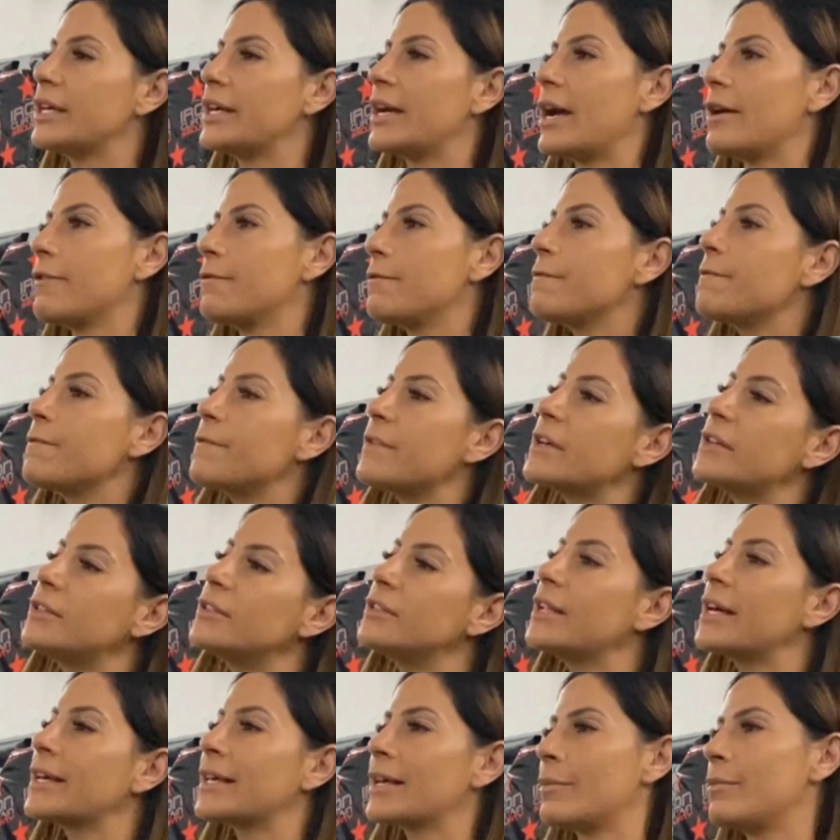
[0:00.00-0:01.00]
I feel
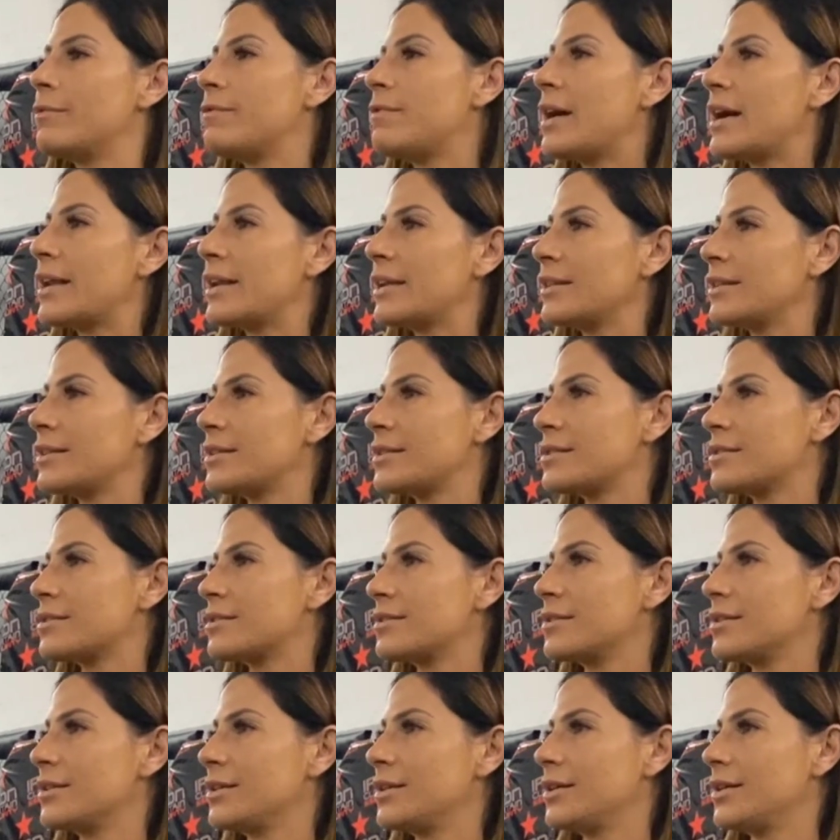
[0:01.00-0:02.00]
like I'm fighting
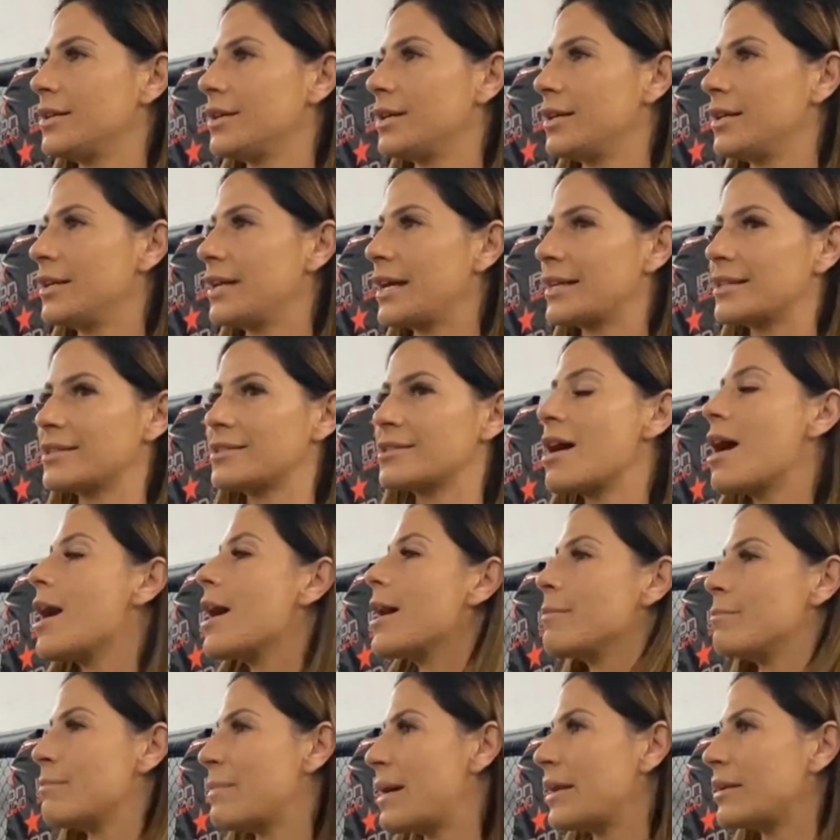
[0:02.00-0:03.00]
this like
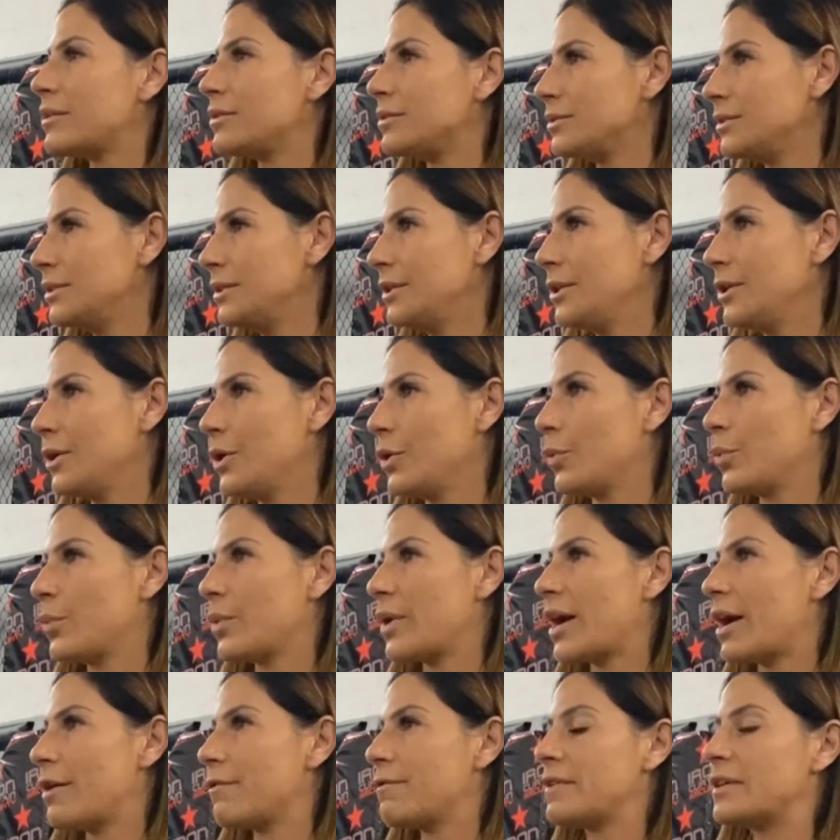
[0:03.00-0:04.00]
time battle mm-hmm.
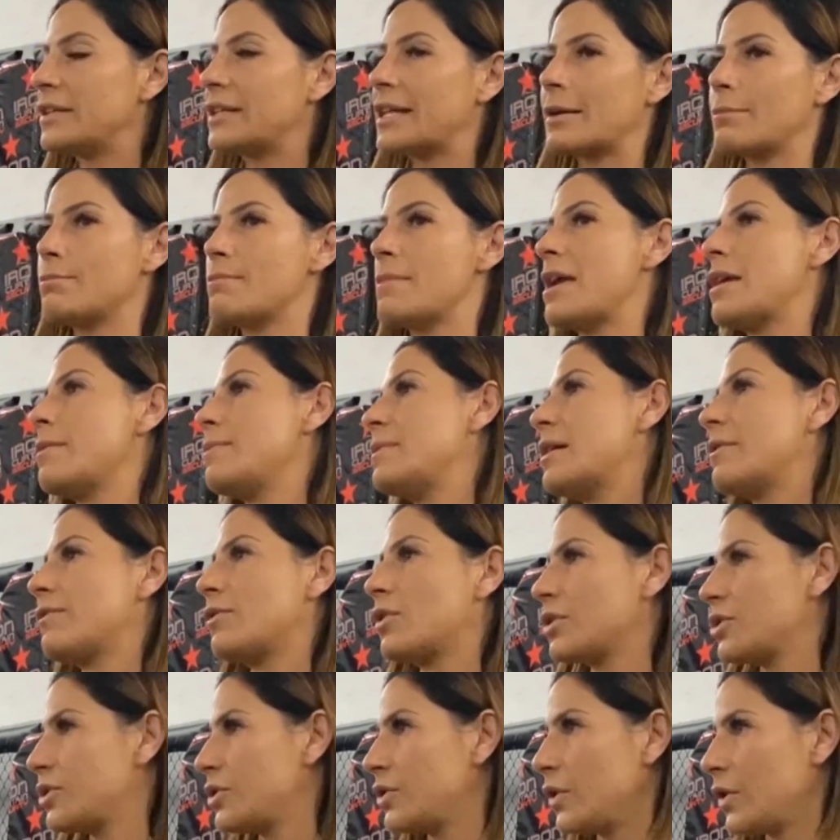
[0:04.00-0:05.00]
where I feel like maybe I've
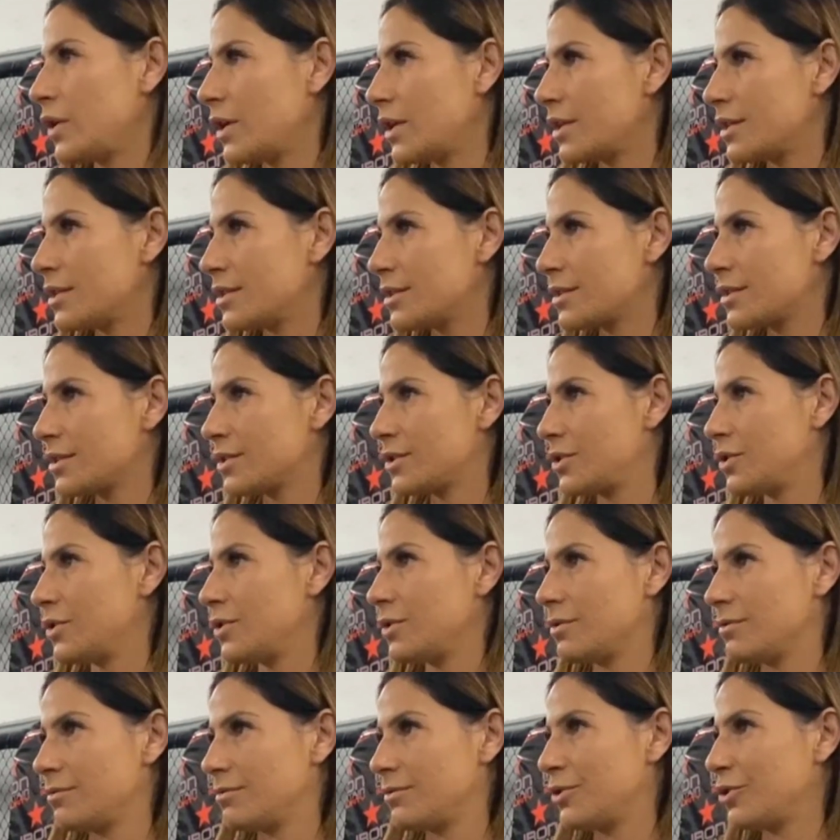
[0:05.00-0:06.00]
got two years to
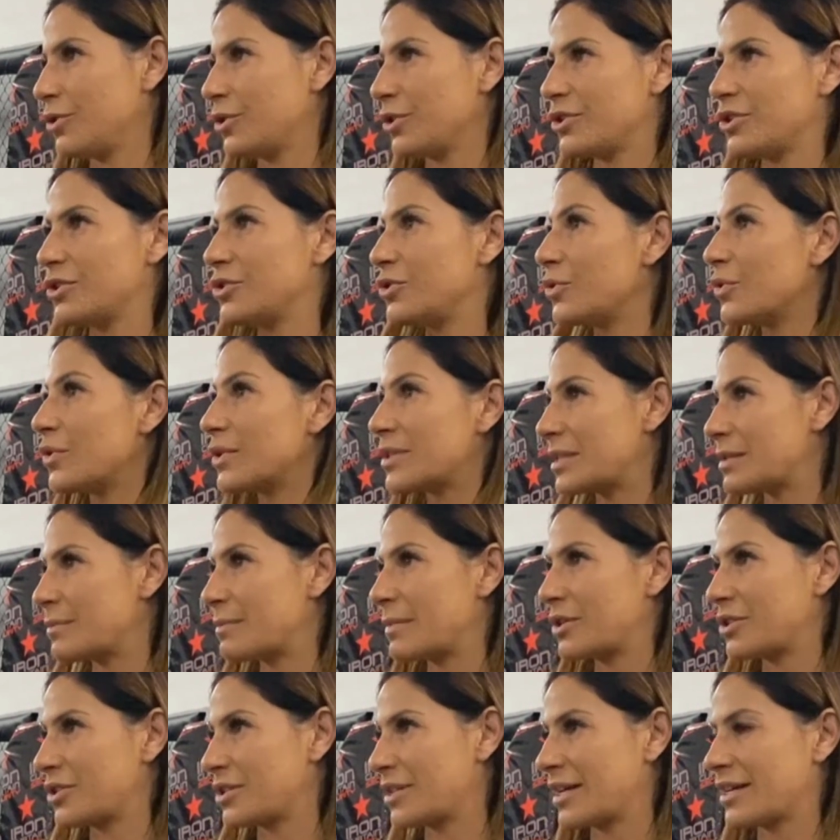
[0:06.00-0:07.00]
you know to do this as
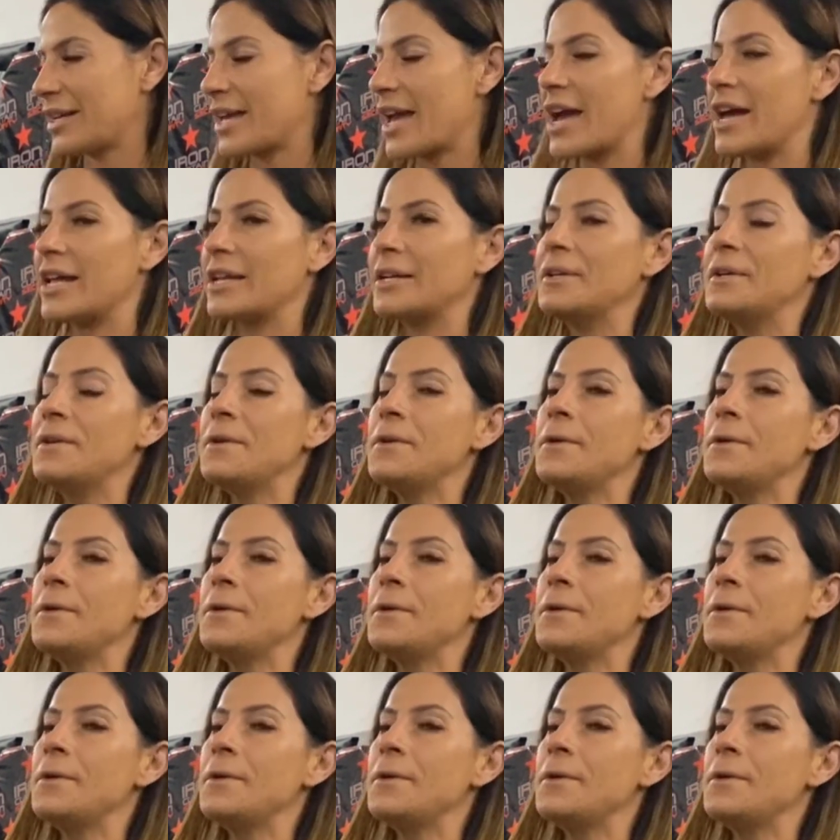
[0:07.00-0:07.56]
much as I can.